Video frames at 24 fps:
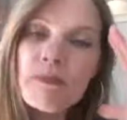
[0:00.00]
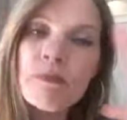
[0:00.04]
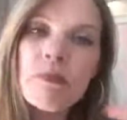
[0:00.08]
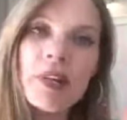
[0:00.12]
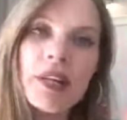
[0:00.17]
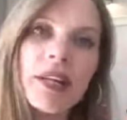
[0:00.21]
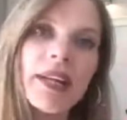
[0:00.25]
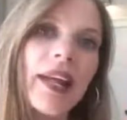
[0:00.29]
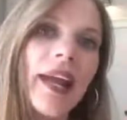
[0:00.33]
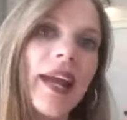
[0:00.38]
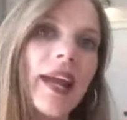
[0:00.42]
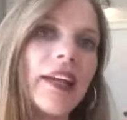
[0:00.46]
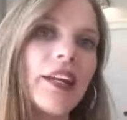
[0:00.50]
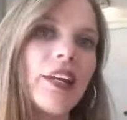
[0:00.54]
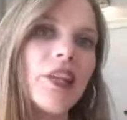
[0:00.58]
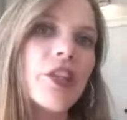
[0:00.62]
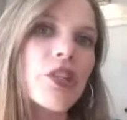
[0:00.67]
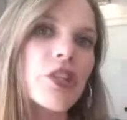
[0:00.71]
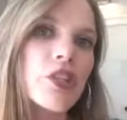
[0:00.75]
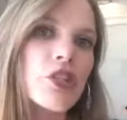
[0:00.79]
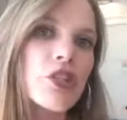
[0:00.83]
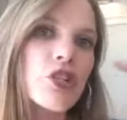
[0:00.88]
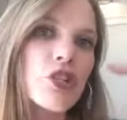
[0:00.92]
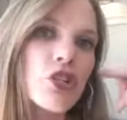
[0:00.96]
again,
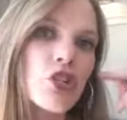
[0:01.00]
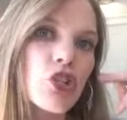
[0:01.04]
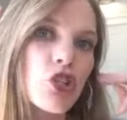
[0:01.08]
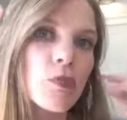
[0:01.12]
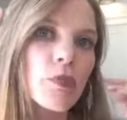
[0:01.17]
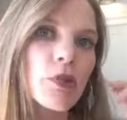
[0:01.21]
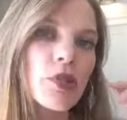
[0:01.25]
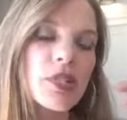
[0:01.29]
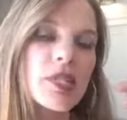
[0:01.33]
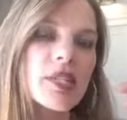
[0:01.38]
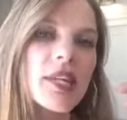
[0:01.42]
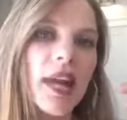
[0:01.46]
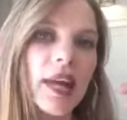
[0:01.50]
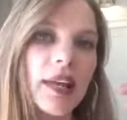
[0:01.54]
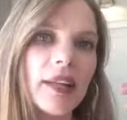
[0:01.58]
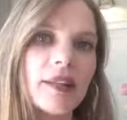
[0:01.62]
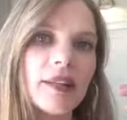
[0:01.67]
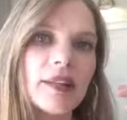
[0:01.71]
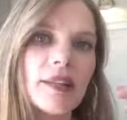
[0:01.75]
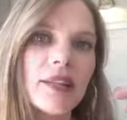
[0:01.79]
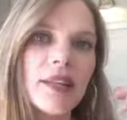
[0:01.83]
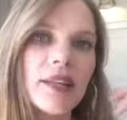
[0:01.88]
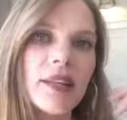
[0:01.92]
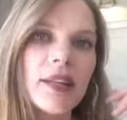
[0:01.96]
there's 2%
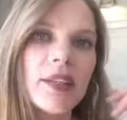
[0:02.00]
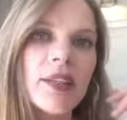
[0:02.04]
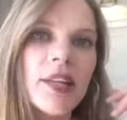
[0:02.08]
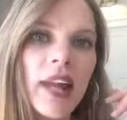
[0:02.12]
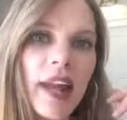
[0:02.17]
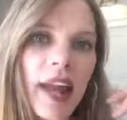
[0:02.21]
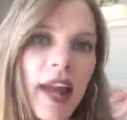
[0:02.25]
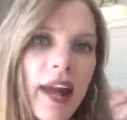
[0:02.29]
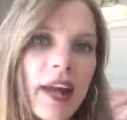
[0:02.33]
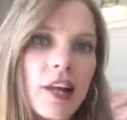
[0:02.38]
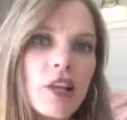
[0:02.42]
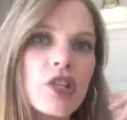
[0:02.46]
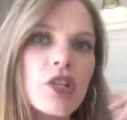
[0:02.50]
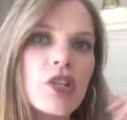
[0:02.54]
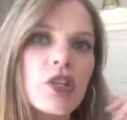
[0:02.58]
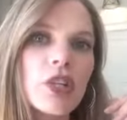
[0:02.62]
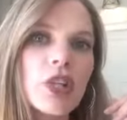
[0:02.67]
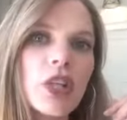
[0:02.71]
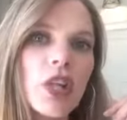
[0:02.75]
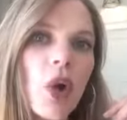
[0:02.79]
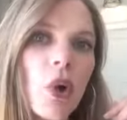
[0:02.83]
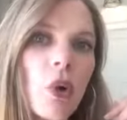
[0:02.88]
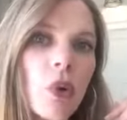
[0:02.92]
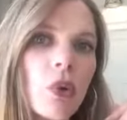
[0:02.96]
that
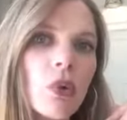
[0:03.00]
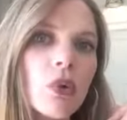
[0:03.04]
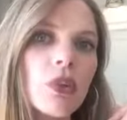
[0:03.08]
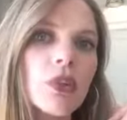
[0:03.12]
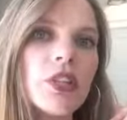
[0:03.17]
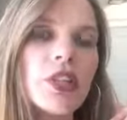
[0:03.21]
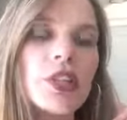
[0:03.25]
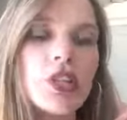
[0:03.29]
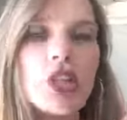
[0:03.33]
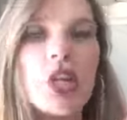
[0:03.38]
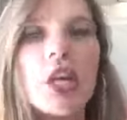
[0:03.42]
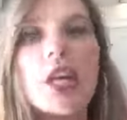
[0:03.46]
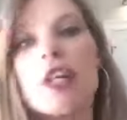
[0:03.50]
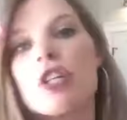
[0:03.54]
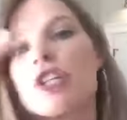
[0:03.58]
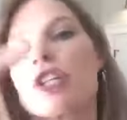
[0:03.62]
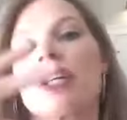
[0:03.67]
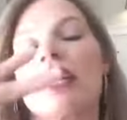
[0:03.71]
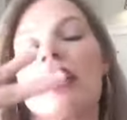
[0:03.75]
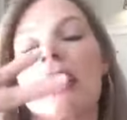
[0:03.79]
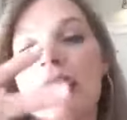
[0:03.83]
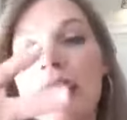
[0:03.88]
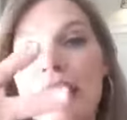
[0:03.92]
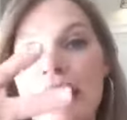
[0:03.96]
actually hold the change
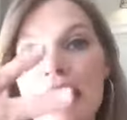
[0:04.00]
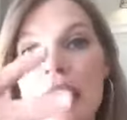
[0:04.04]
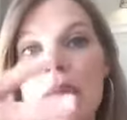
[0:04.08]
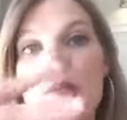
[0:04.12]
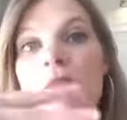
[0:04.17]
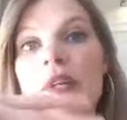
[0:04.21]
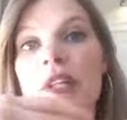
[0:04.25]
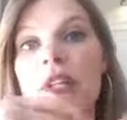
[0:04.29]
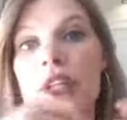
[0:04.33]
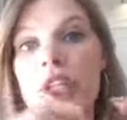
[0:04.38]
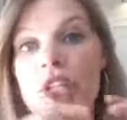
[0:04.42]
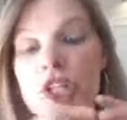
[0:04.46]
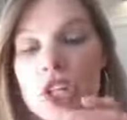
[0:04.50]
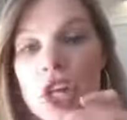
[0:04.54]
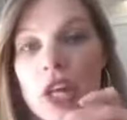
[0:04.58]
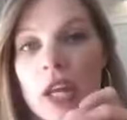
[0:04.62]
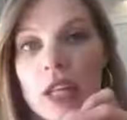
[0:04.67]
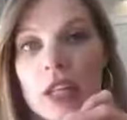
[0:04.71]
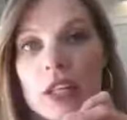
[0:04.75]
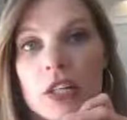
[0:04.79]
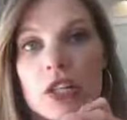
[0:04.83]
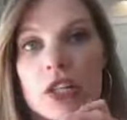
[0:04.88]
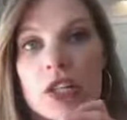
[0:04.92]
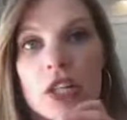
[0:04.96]
and can keep the
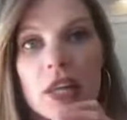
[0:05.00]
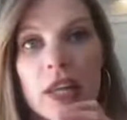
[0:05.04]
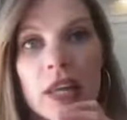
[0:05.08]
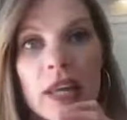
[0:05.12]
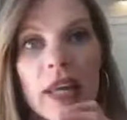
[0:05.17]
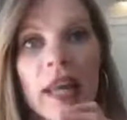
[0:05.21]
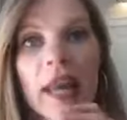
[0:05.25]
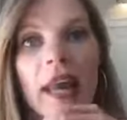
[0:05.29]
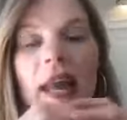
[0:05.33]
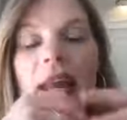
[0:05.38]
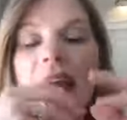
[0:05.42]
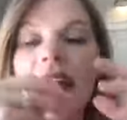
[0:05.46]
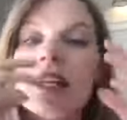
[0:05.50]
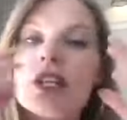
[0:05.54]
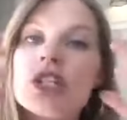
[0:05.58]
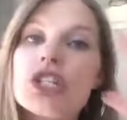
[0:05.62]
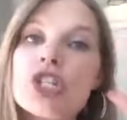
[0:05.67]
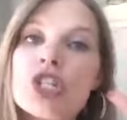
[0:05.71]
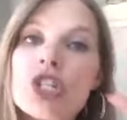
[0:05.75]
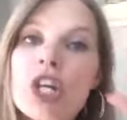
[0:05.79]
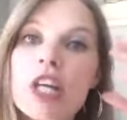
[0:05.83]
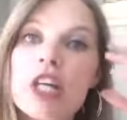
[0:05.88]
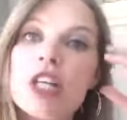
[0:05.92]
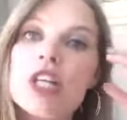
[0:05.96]
change. And
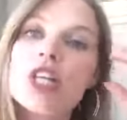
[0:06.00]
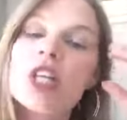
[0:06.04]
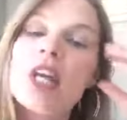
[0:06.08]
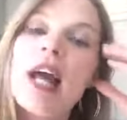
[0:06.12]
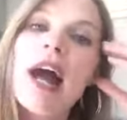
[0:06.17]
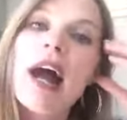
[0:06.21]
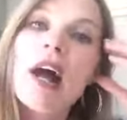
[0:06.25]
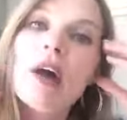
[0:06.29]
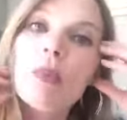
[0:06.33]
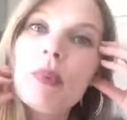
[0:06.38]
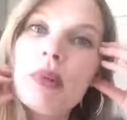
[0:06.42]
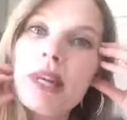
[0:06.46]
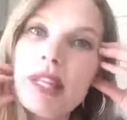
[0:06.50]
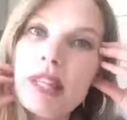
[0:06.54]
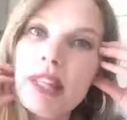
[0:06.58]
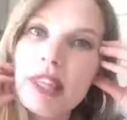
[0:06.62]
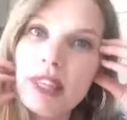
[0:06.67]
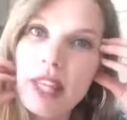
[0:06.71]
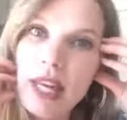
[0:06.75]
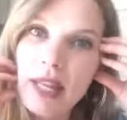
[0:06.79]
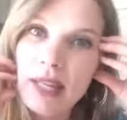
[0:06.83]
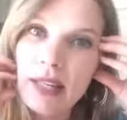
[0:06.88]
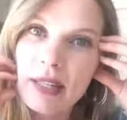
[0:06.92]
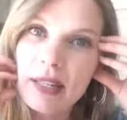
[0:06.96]
it's changing how we
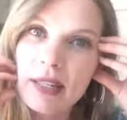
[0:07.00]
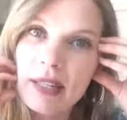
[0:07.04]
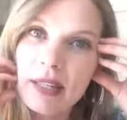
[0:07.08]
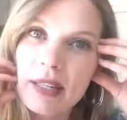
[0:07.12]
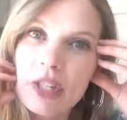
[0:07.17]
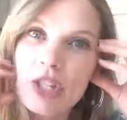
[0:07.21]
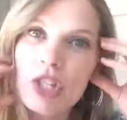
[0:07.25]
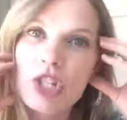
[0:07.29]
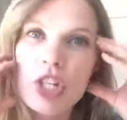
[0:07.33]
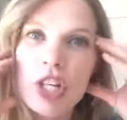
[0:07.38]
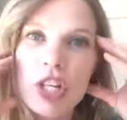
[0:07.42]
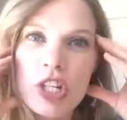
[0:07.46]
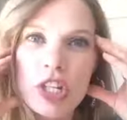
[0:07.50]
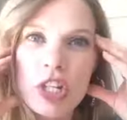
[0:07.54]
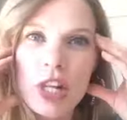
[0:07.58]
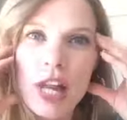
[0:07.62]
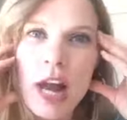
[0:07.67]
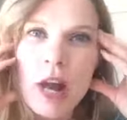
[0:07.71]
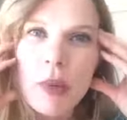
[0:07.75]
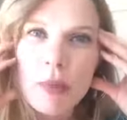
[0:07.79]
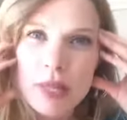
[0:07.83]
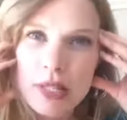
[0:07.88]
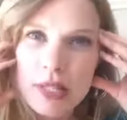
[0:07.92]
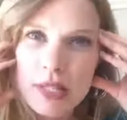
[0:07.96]
think. It's changing
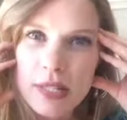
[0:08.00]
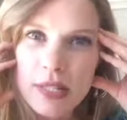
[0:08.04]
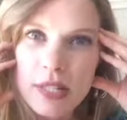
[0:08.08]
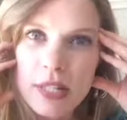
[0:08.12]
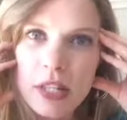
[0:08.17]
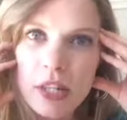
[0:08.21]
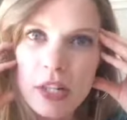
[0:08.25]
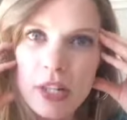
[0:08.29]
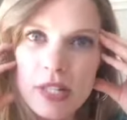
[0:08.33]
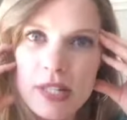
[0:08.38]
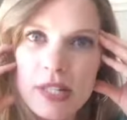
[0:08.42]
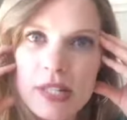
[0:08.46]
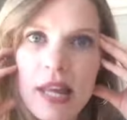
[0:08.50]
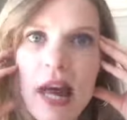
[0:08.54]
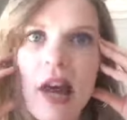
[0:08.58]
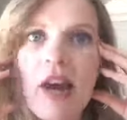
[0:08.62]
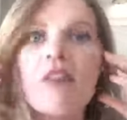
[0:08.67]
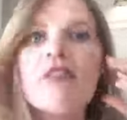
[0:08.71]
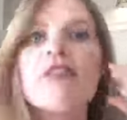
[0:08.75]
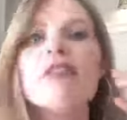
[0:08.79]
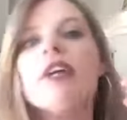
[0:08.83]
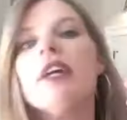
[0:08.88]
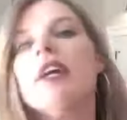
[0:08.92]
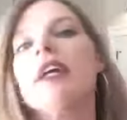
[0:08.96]
how we see
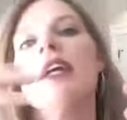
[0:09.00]
ourselves.